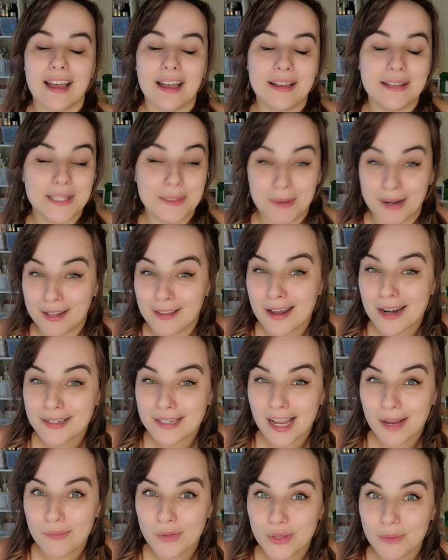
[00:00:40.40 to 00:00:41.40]
spent a lot of
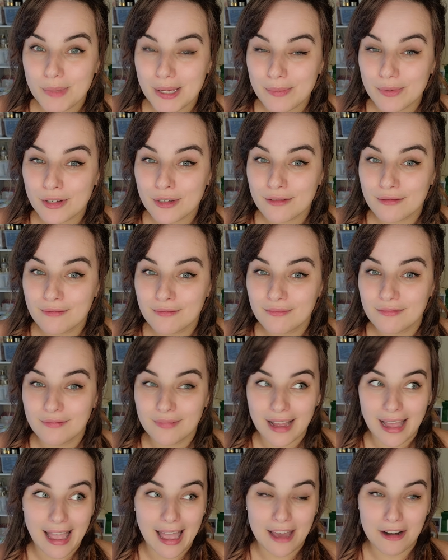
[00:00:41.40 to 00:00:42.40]
time with people
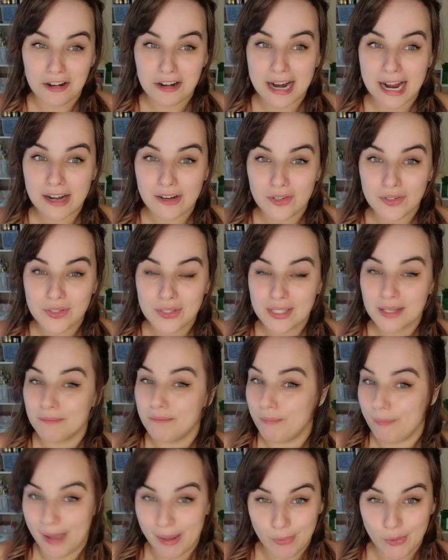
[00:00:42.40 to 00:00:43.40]
at our house.
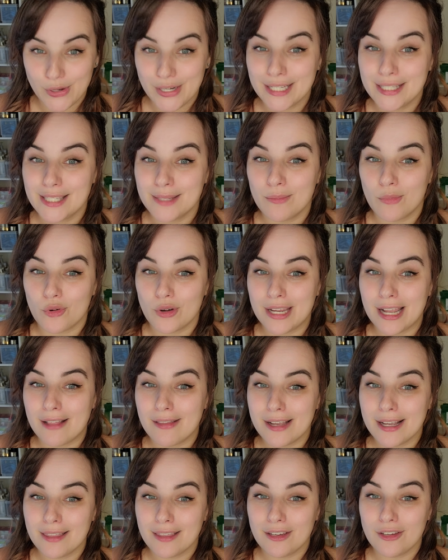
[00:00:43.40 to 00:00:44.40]
Maybe we did some more
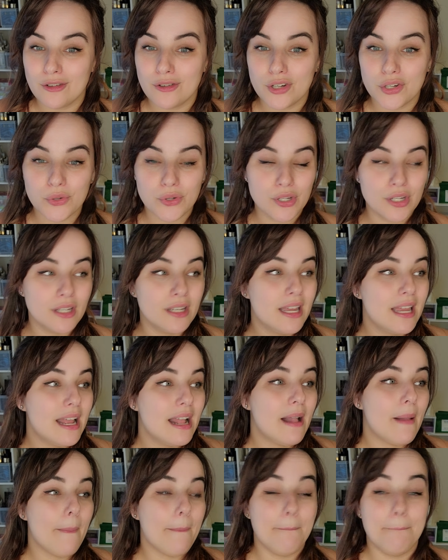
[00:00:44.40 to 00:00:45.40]
yelling than usual.
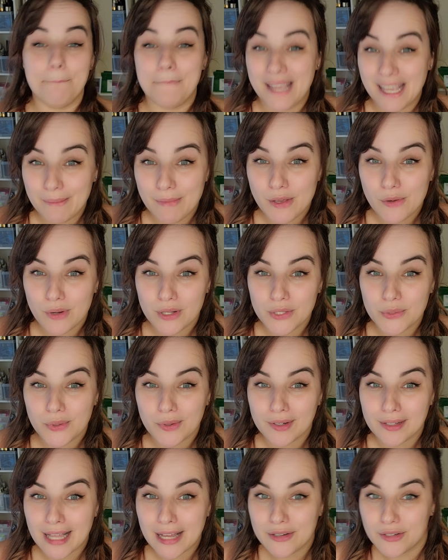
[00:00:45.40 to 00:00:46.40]
Maybe once we were
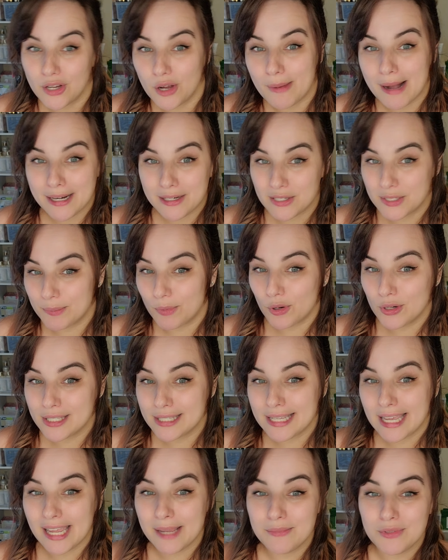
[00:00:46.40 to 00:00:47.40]
allowed to go back to sports
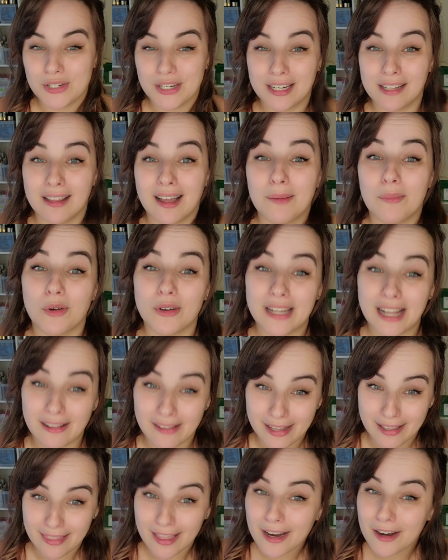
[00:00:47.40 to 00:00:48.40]
games, you did a lot more
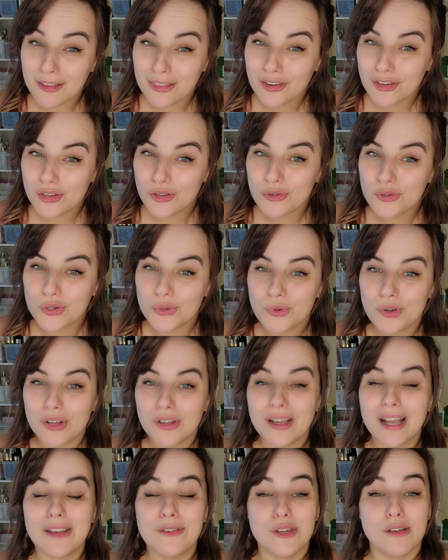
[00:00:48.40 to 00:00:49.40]
yelling there than usual,
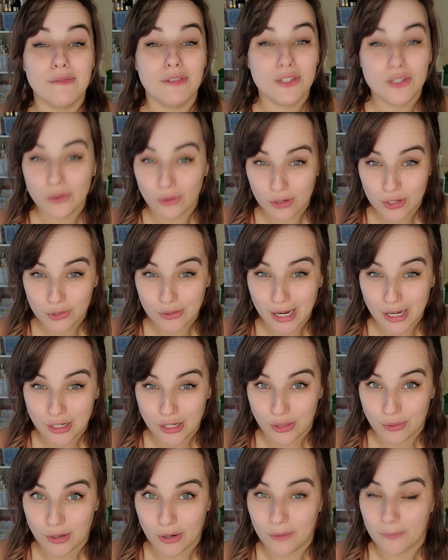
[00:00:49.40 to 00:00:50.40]
and you have a sore scratchy
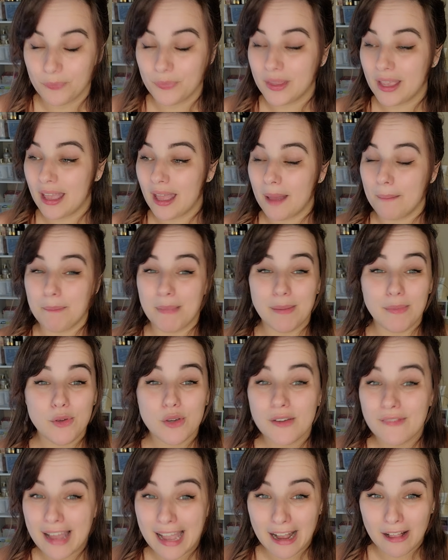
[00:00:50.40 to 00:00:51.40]
throat. Maybe you
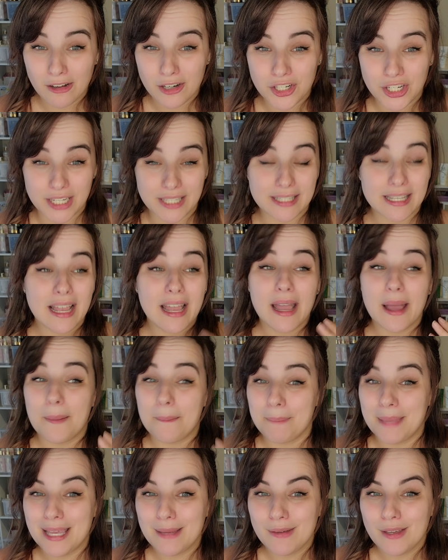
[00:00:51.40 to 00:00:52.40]
have allergies.
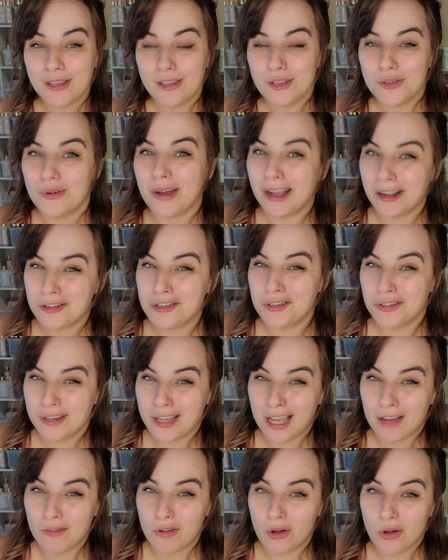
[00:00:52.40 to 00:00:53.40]
Maybe you actually
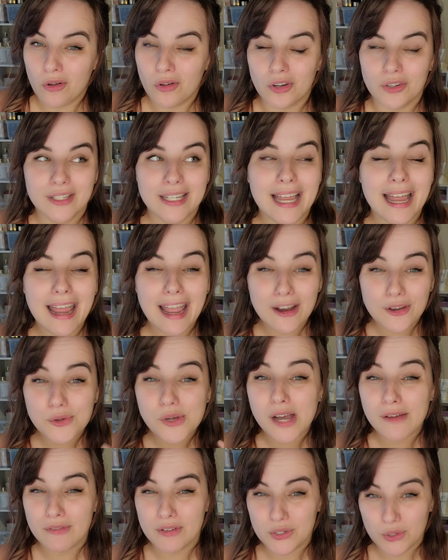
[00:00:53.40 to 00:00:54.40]
have a cold and you
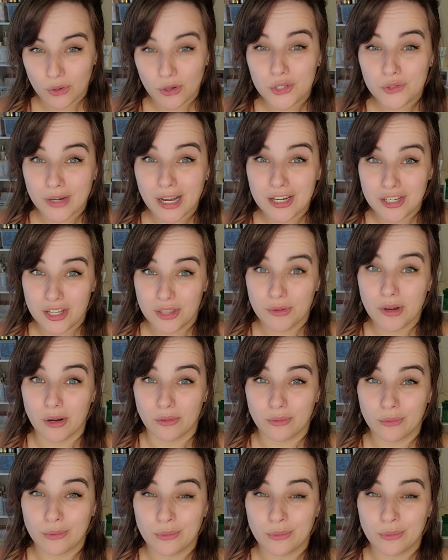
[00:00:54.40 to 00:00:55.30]
have a sore scratchy throat.